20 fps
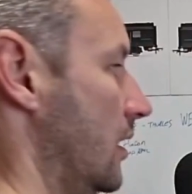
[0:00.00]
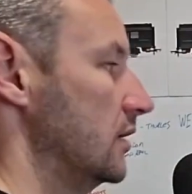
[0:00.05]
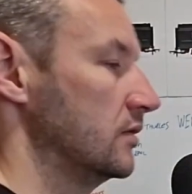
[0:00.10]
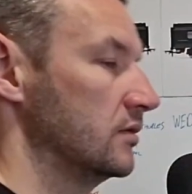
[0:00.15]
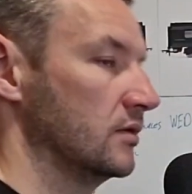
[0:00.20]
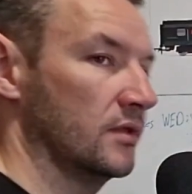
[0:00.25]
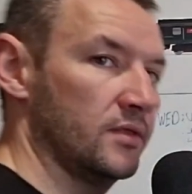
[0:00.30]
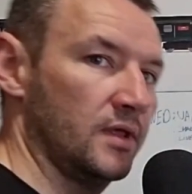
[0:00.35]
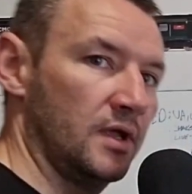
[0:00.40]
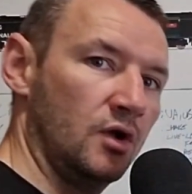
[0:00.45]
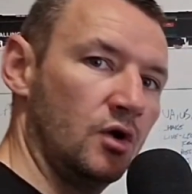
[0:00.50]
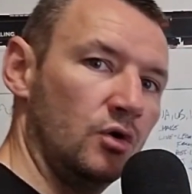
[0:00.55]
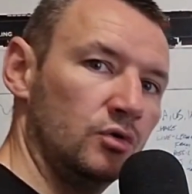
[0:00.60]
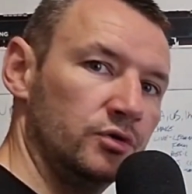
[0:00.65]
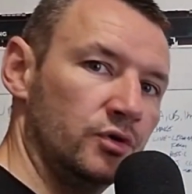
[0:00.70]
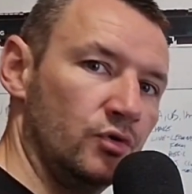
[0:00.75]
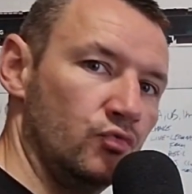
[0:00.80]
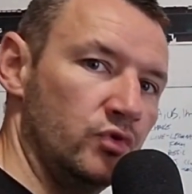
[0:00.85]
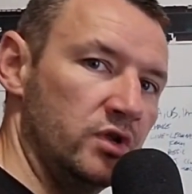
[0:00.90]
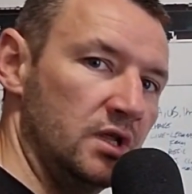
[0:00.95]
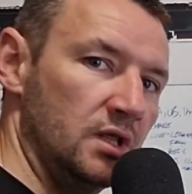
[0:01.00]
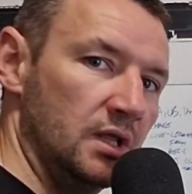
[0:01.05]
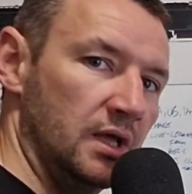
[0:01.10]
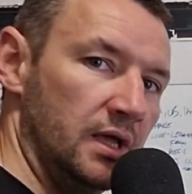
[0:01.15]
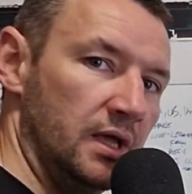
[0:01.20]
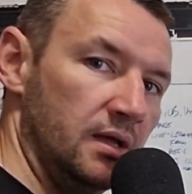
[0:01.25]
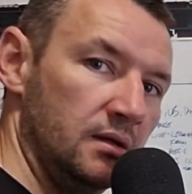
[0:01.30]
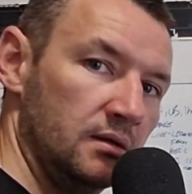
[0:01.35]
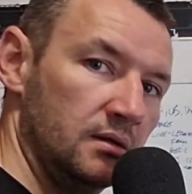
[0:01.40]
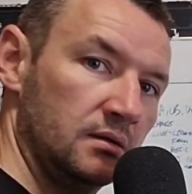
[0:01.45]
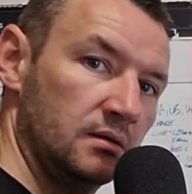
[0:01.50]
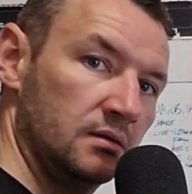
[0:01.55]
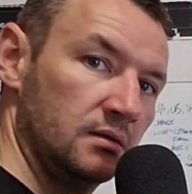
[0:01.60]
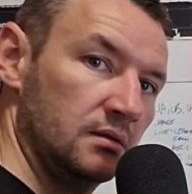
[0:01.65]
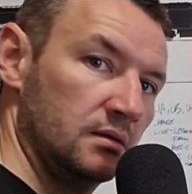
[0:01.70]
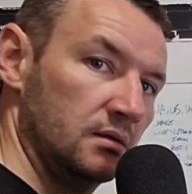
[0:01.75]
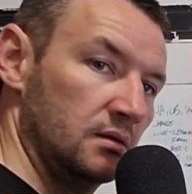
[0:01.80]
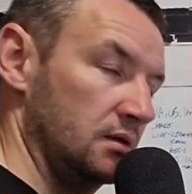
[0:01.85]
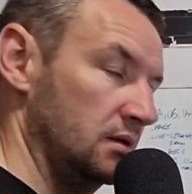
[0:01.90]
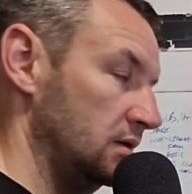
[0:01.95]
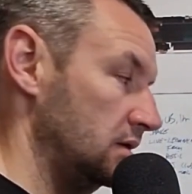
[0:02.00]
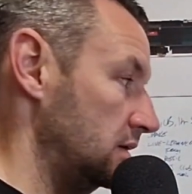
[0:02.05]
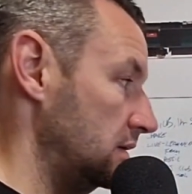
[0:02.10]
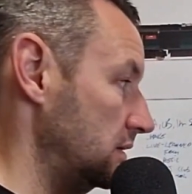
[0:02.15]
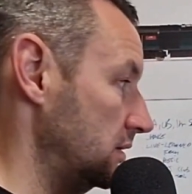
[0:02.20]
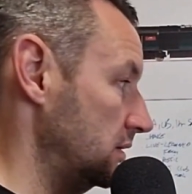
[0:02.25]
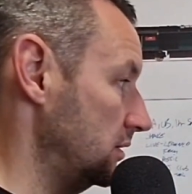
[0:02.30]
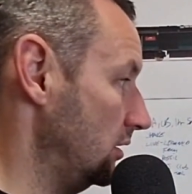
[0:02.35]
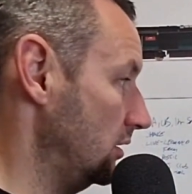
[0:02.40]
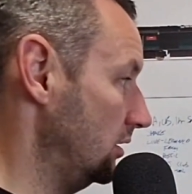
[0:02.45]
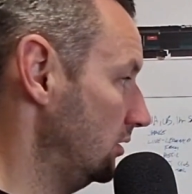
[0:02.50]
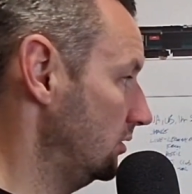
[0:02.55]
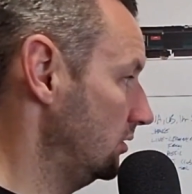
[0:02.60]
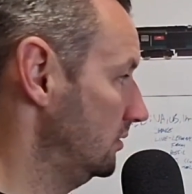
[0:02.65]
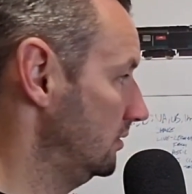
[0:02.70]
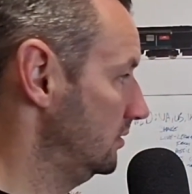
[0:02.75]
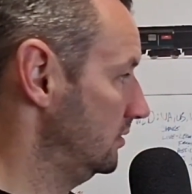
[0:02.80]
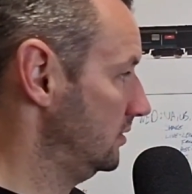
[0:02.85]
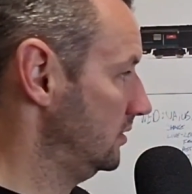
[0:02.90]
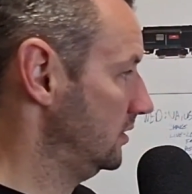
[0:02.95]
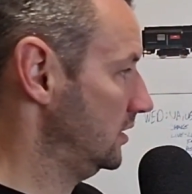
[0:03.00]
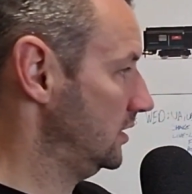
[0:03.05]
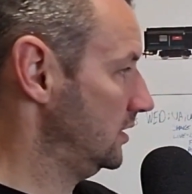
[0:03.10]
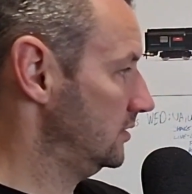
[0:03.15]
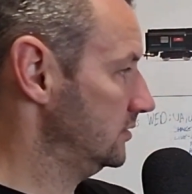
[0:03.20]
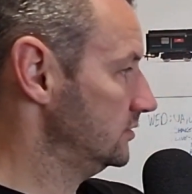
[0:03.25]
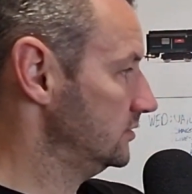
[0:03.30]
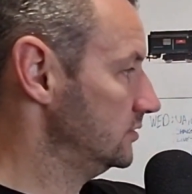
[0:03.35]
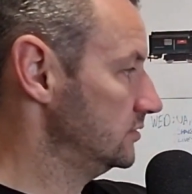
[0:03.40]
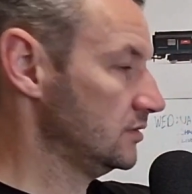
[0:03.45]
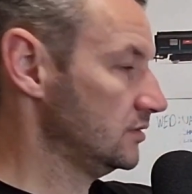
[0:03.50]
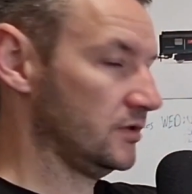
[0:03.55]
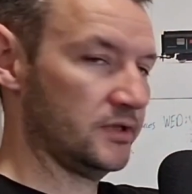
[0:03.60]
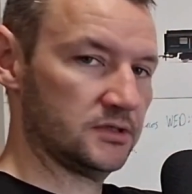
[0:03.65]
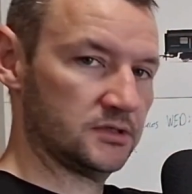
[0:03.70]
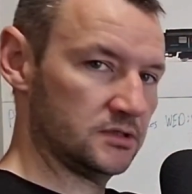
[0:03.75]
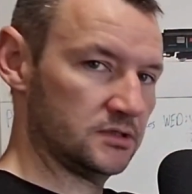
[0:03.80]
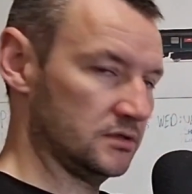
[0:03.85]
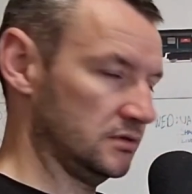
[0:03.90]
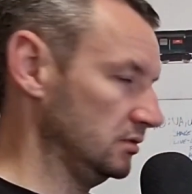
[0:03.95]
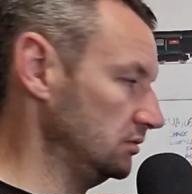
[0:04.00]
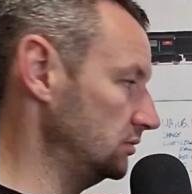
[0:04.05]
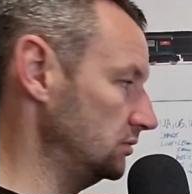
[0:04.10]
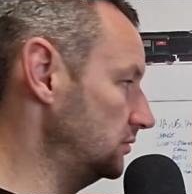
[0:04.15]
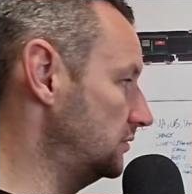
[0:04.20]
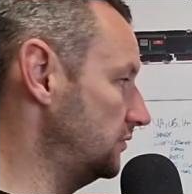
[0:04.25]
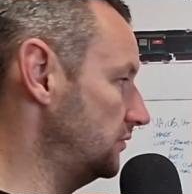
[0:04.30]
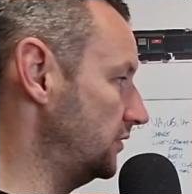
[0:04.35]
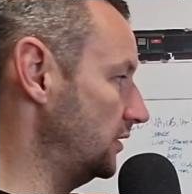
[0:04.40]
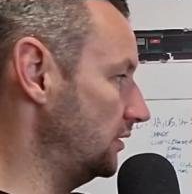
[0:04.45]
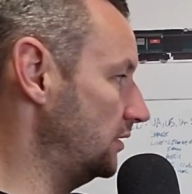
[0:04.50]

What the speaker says: a thing called a relay. Now, I'll just draw this as a load for now.